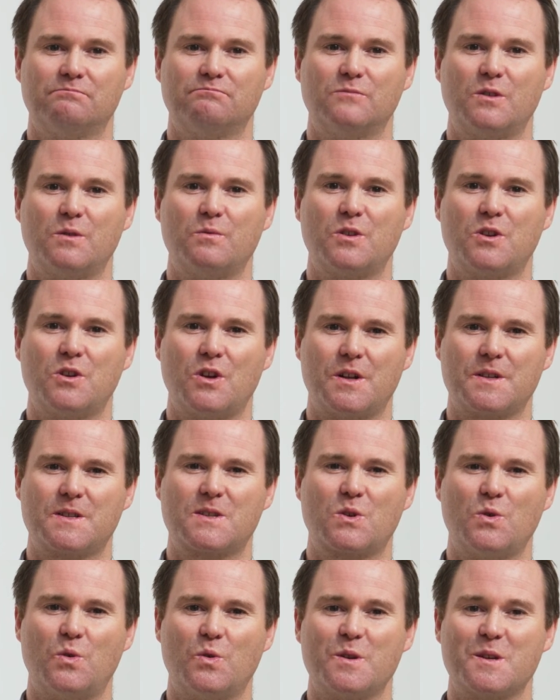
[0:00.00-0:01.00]
we would not
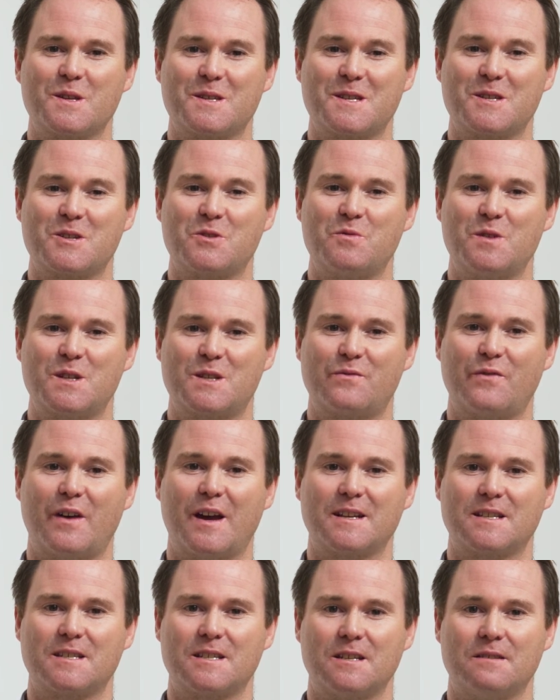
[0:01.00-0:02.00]
score this as a risk
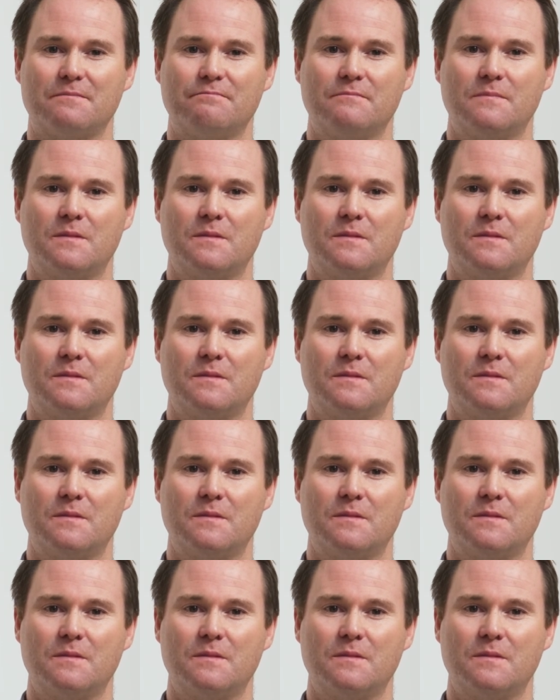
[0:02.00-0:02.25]
factor.